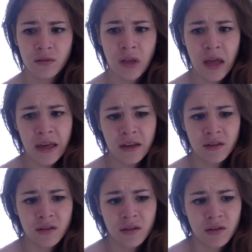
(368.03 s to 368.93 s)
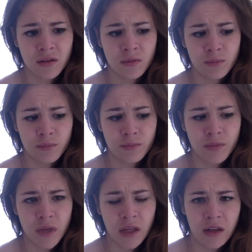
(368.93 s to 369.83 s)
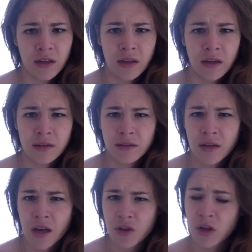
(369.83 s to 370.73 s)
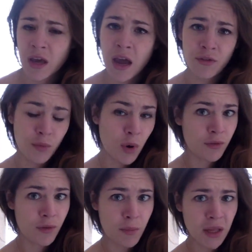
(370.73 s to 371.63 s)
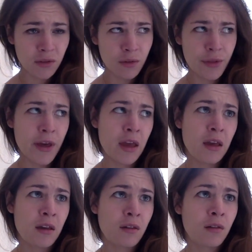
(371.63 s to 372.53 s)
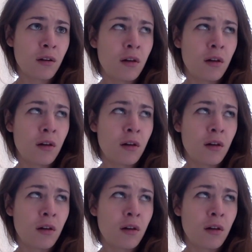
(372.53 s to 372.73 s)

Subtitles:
like, it's actually kind of more of a mental thing,